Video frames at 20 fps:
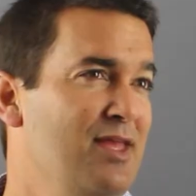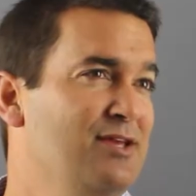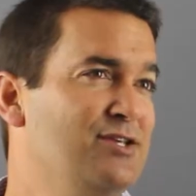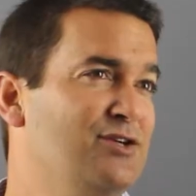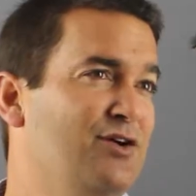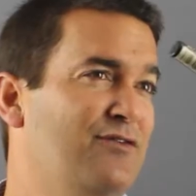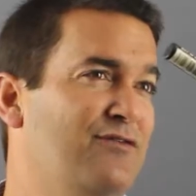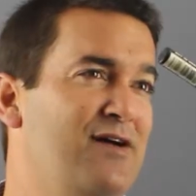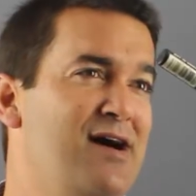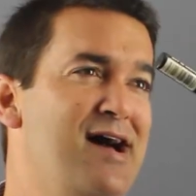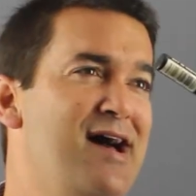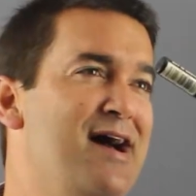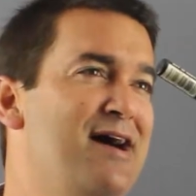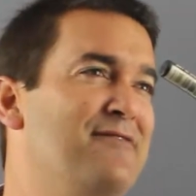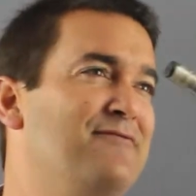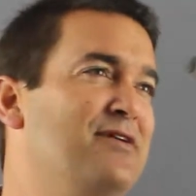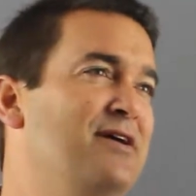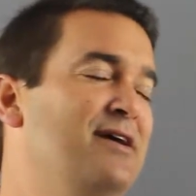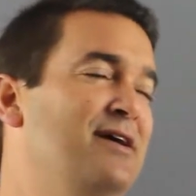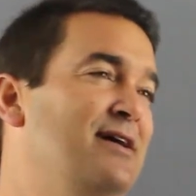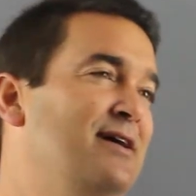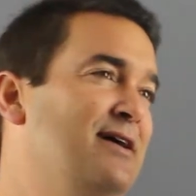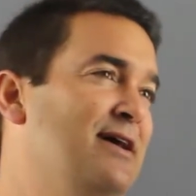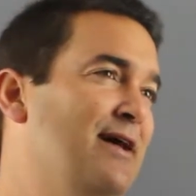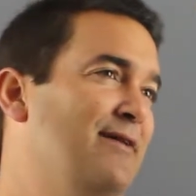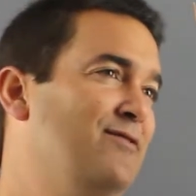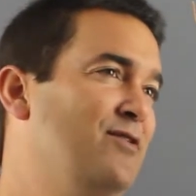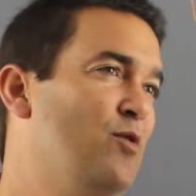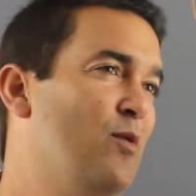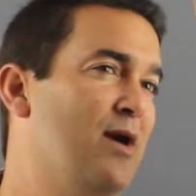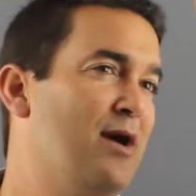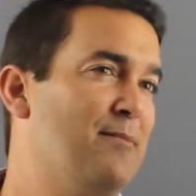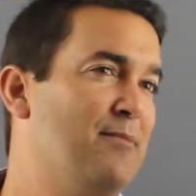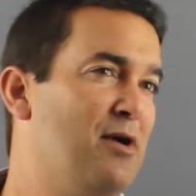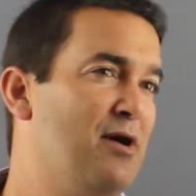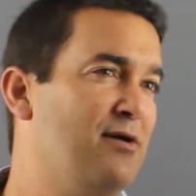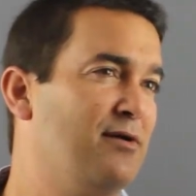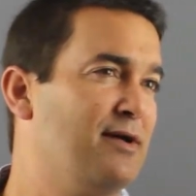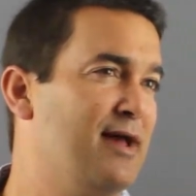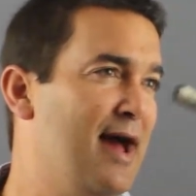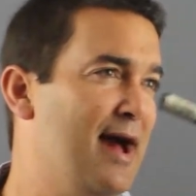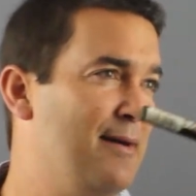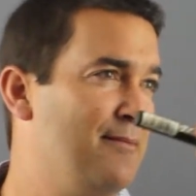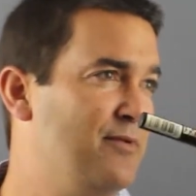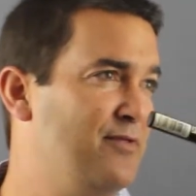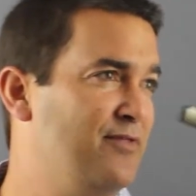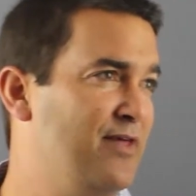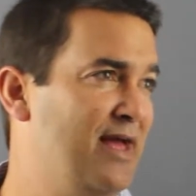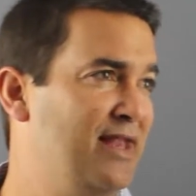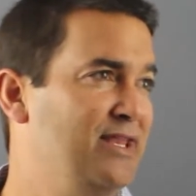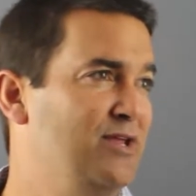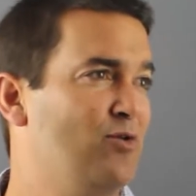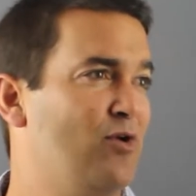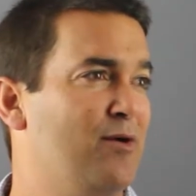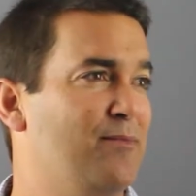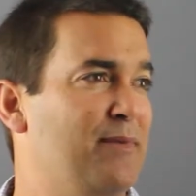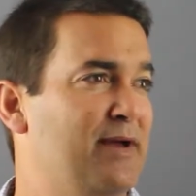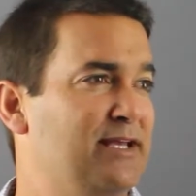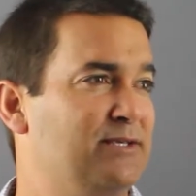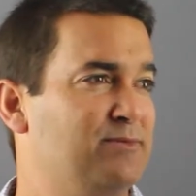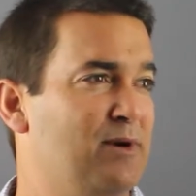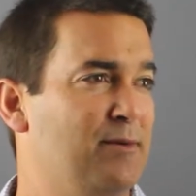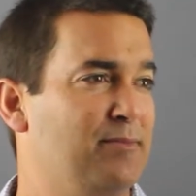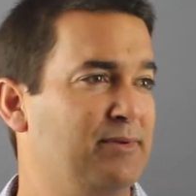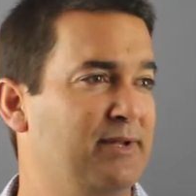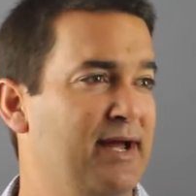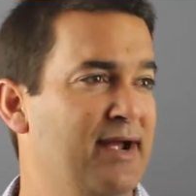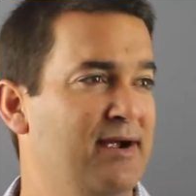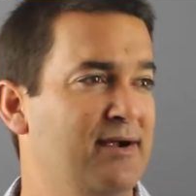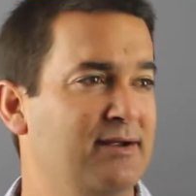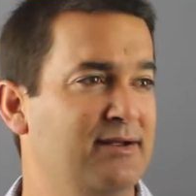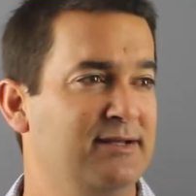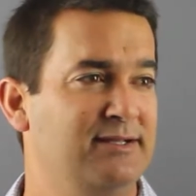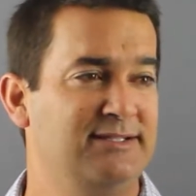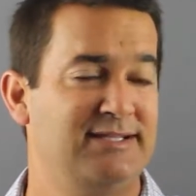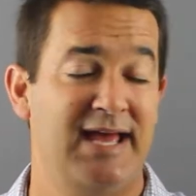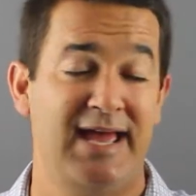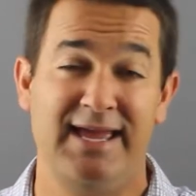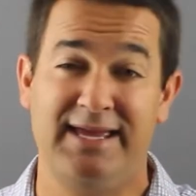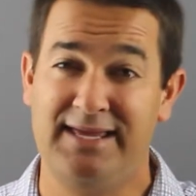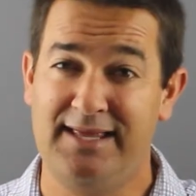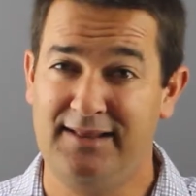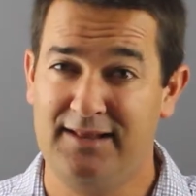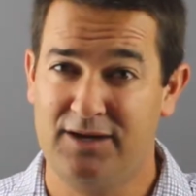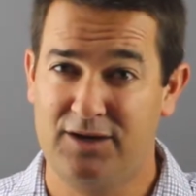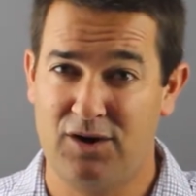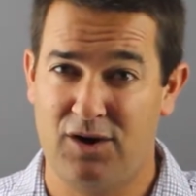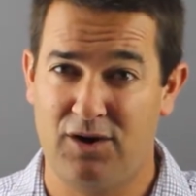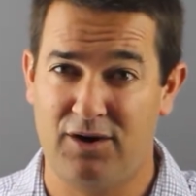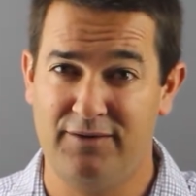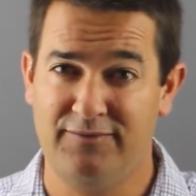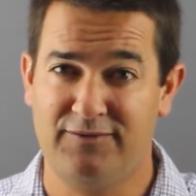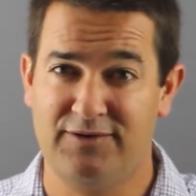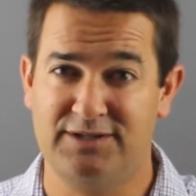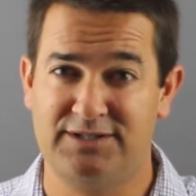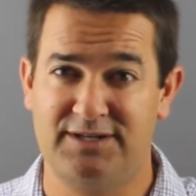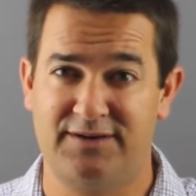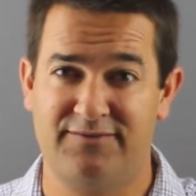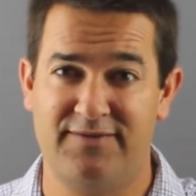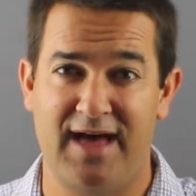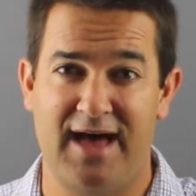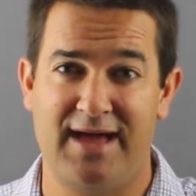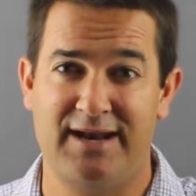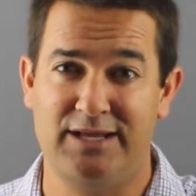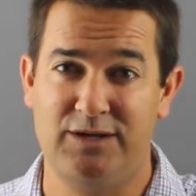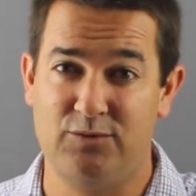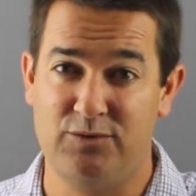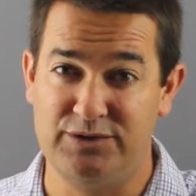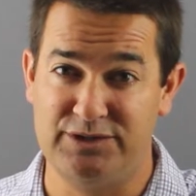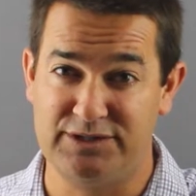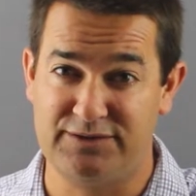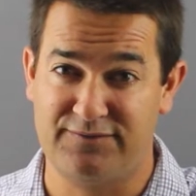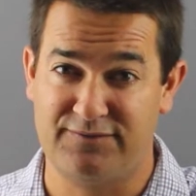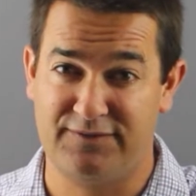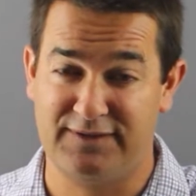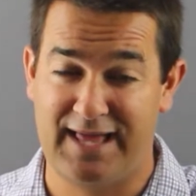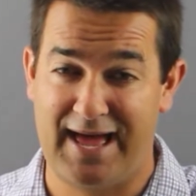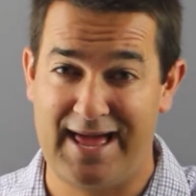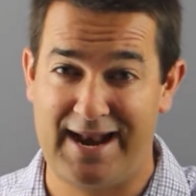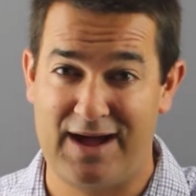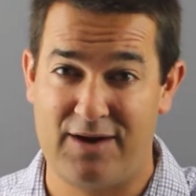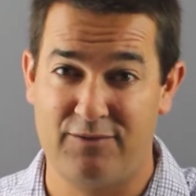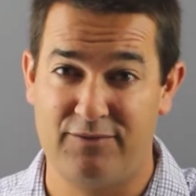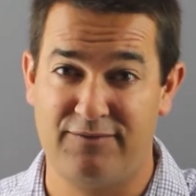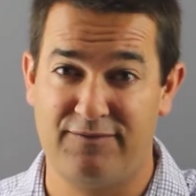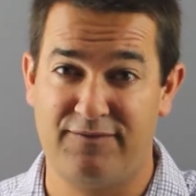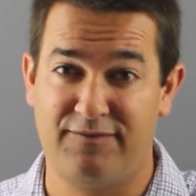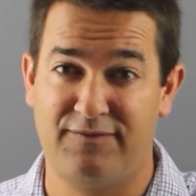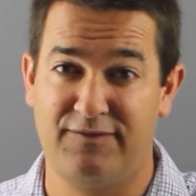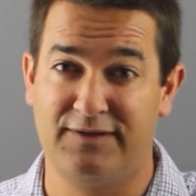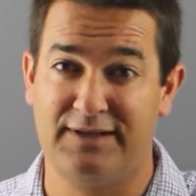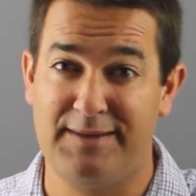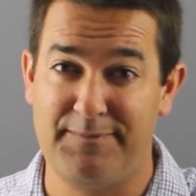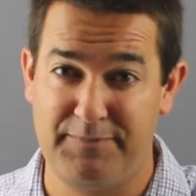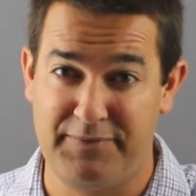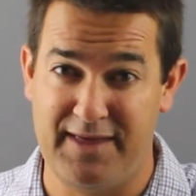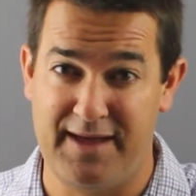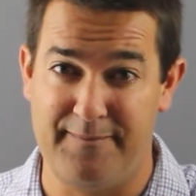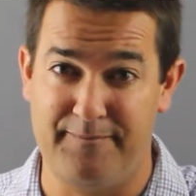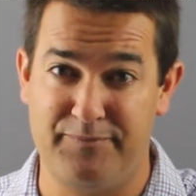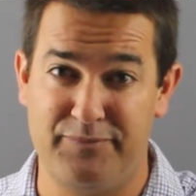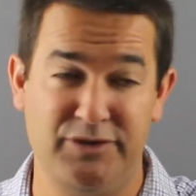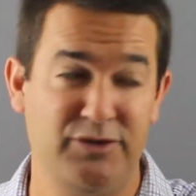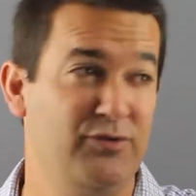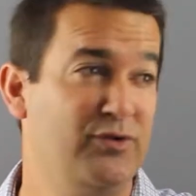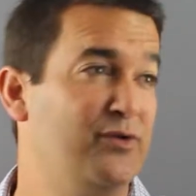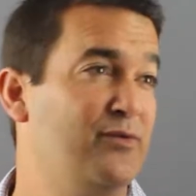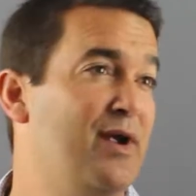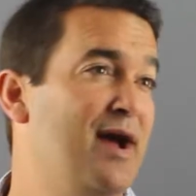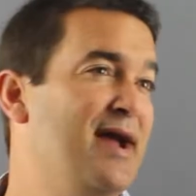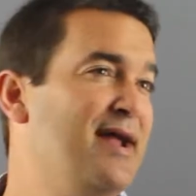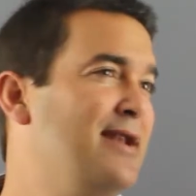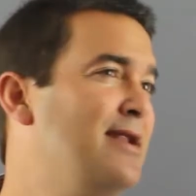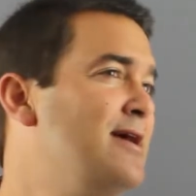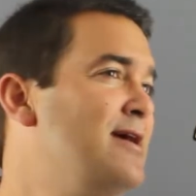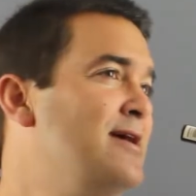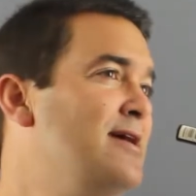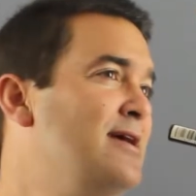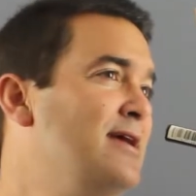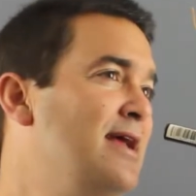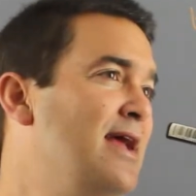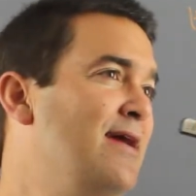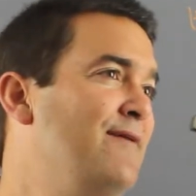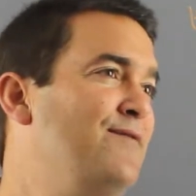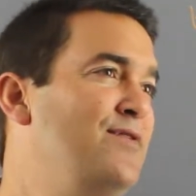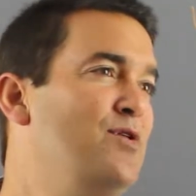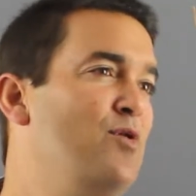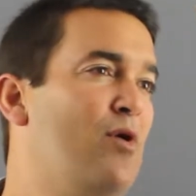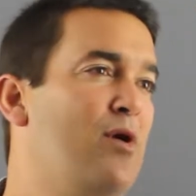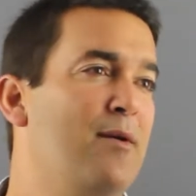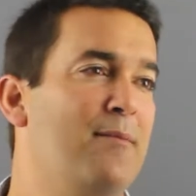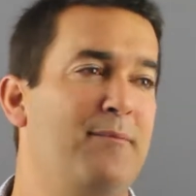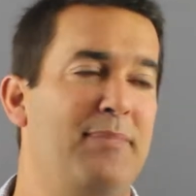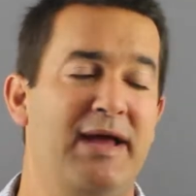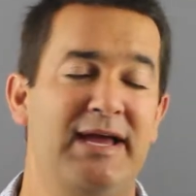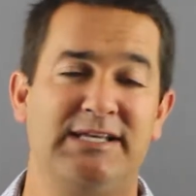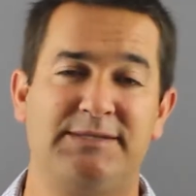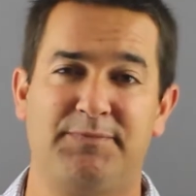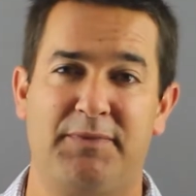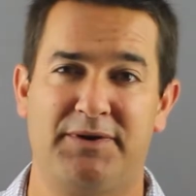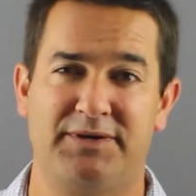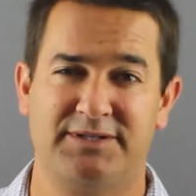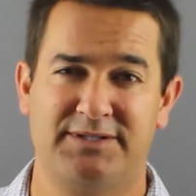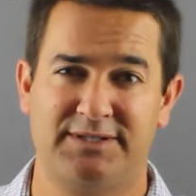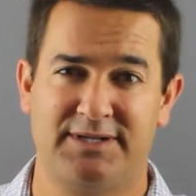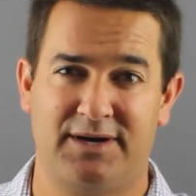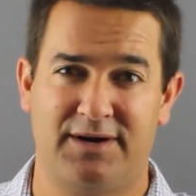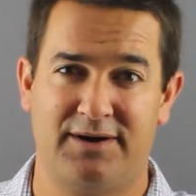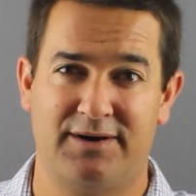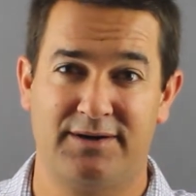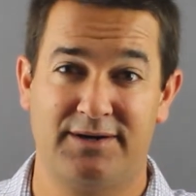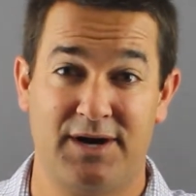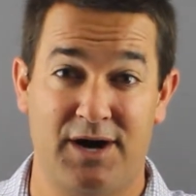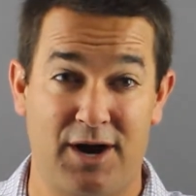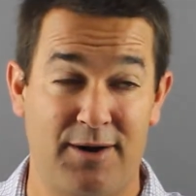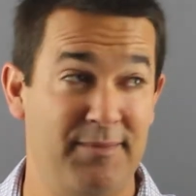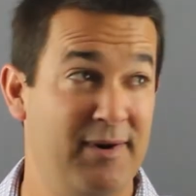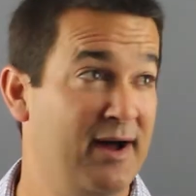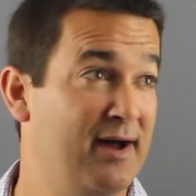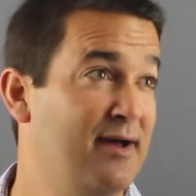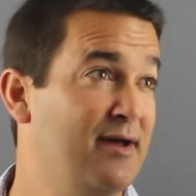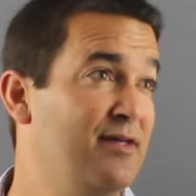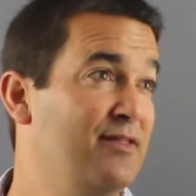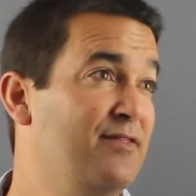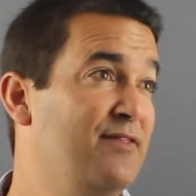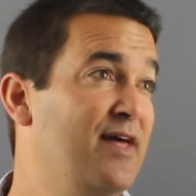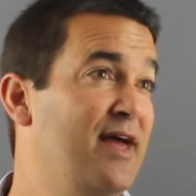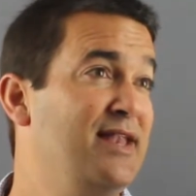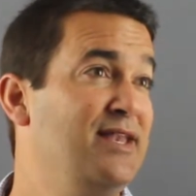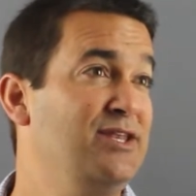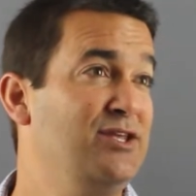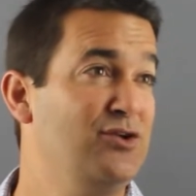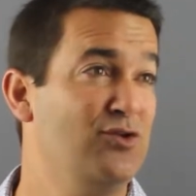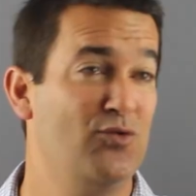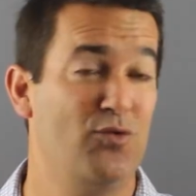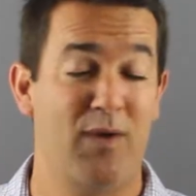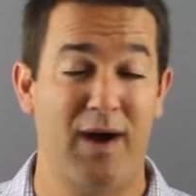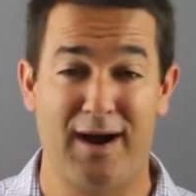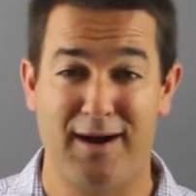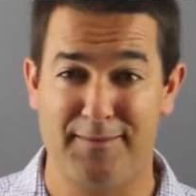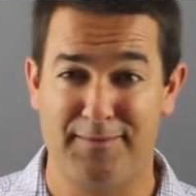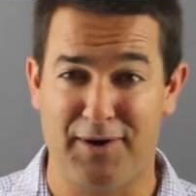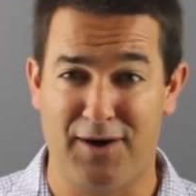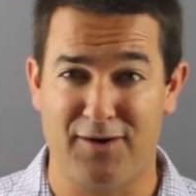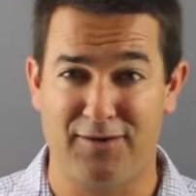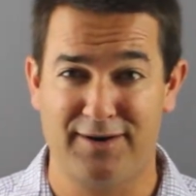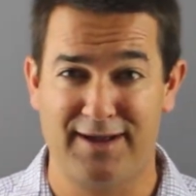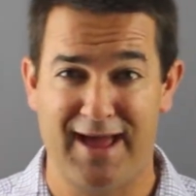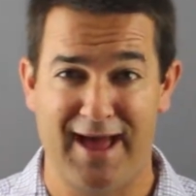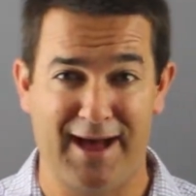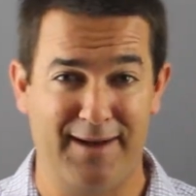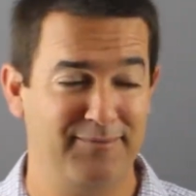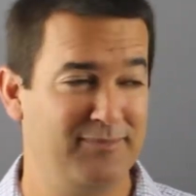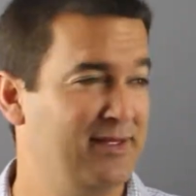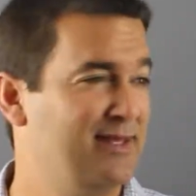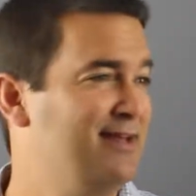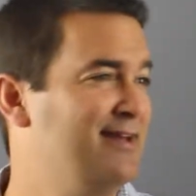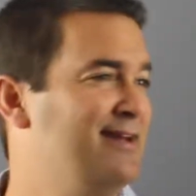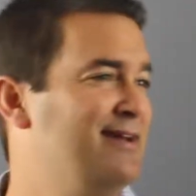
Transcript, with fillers: So if I have, if you wear a ball cap, then you are a baseball player, taking the converse of that, you would just flat out flip them. You would write, if you are a baseball star, comma, then you wear a ball cap.